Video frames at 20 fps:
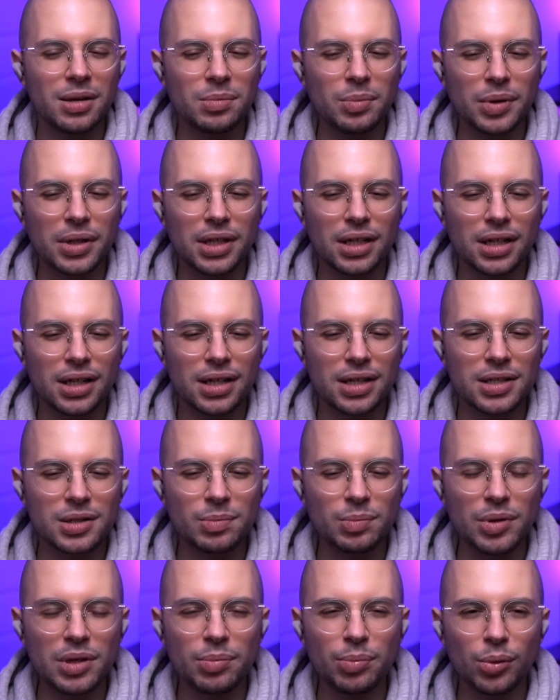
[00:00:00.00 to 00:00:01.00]
Because
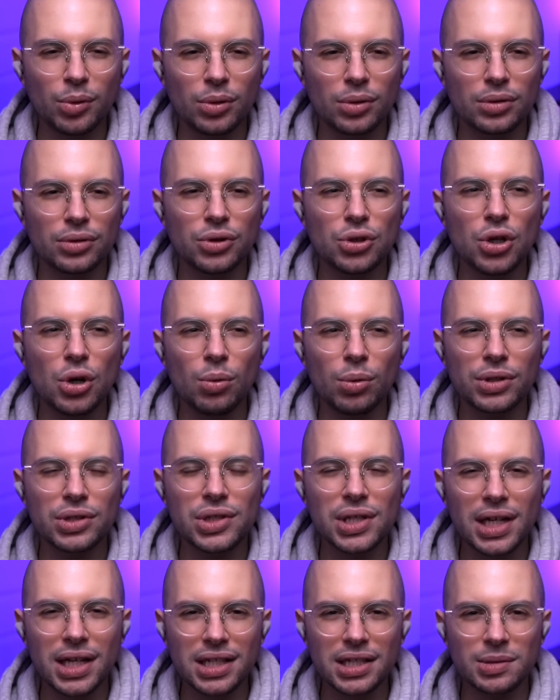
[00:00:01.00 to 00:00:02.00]
people know what
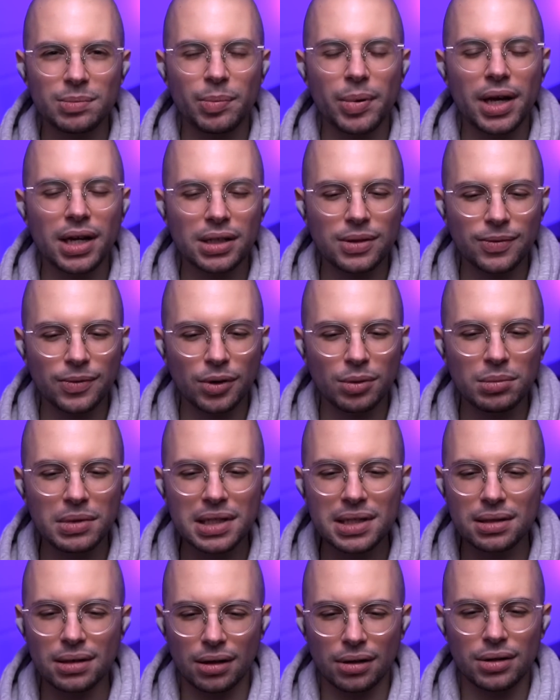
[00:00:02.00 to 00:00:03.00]
to expect from
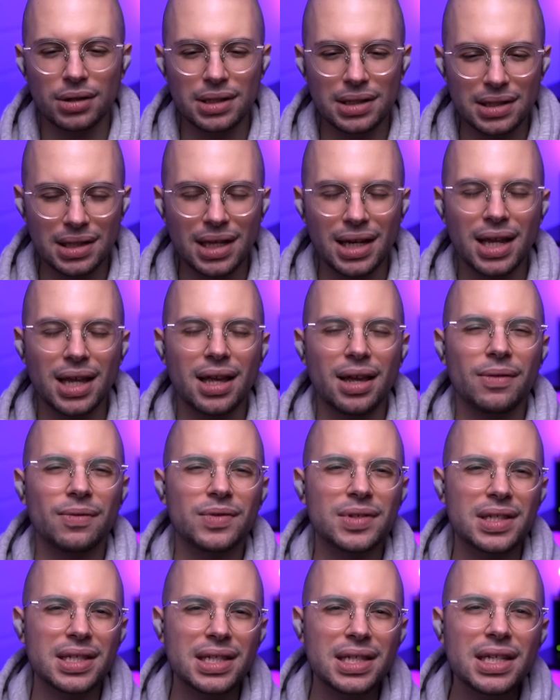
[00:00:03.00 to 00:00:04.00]
these artists that I have
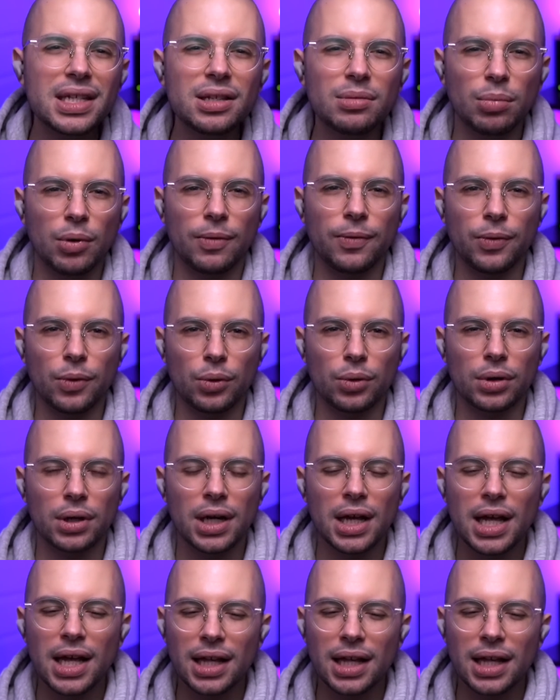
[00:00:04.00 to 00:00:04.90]
seen before.